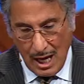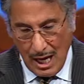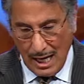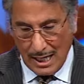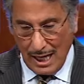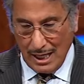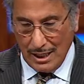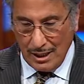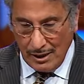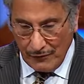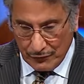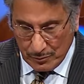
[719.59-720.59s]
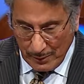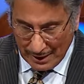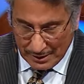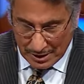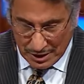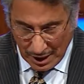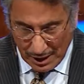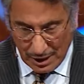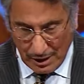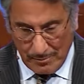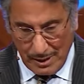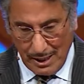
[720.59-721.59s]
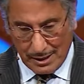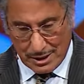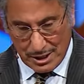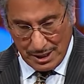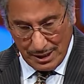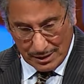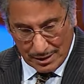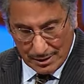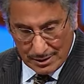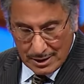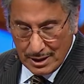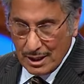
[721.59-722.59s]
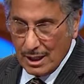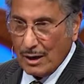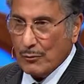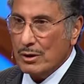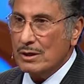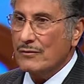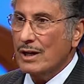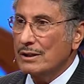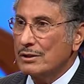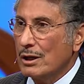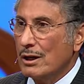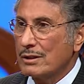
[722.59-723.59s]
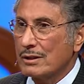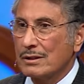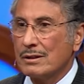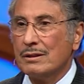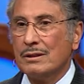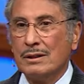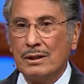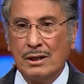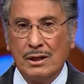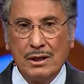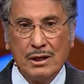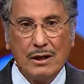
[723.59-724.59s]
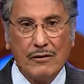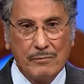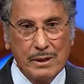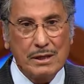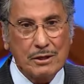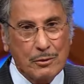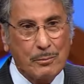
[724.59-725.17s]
had I lived by the secular mindset, I wouldn't have had the honor of being your